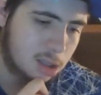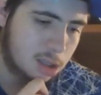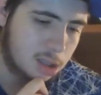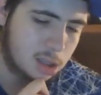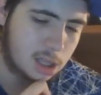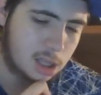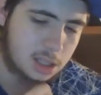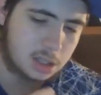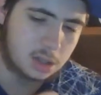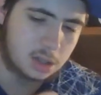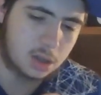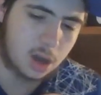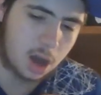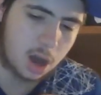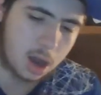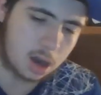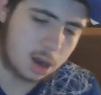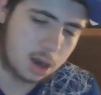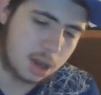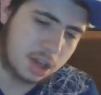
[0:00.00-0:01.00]
Let's
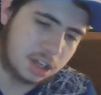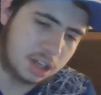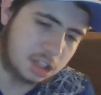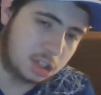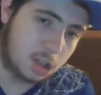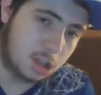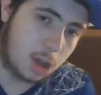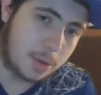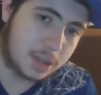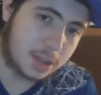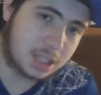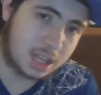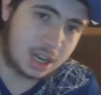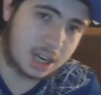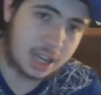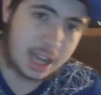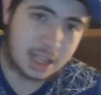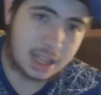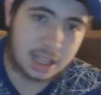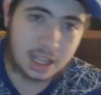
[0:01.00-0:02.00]
go. Is Lomax going to
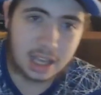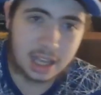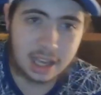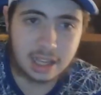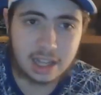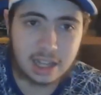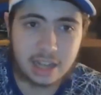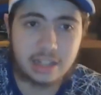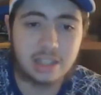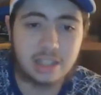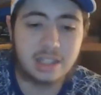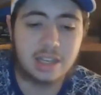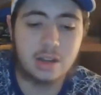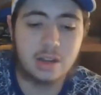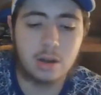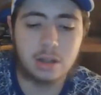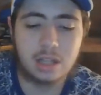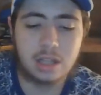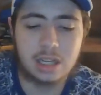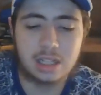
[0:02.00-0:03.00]
get the kick, legends? He
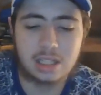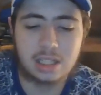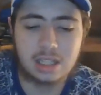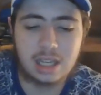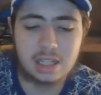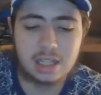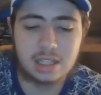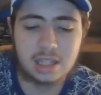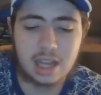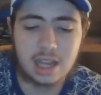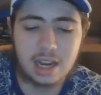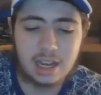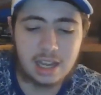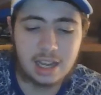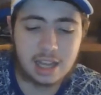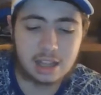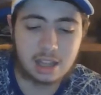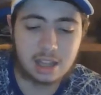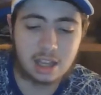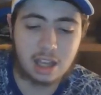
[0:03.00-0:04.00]
got the assist. Can he
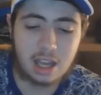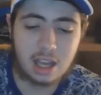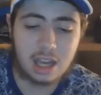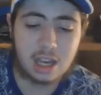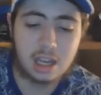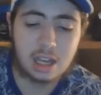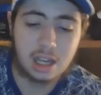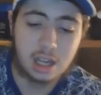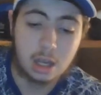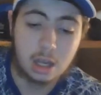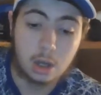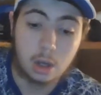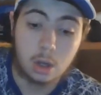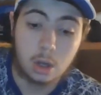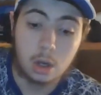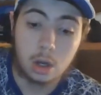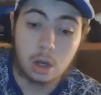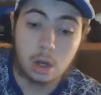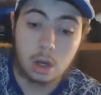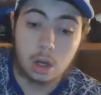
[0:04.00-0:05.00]
get the kick?
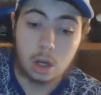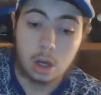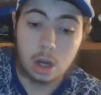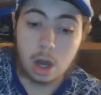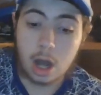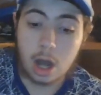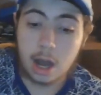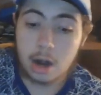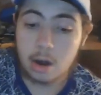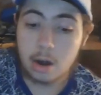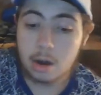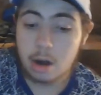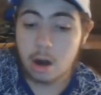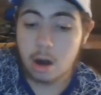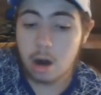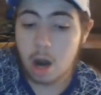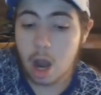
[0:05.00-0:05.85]
I don't know.